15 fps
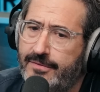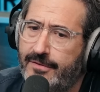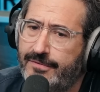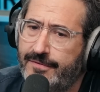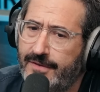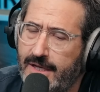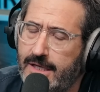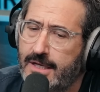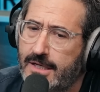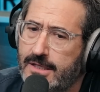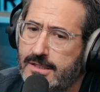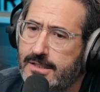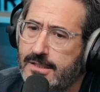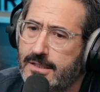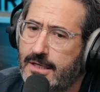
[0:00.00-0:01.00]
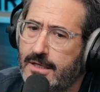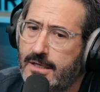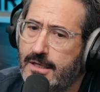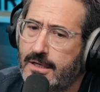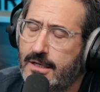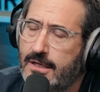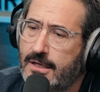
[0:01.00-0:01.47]
of a fetus.
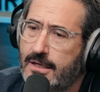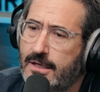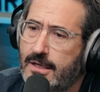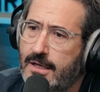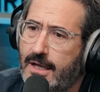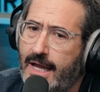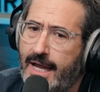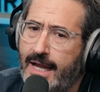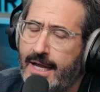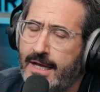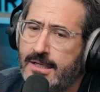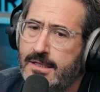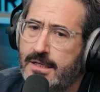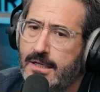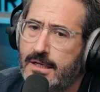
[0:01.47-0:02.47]
And that's,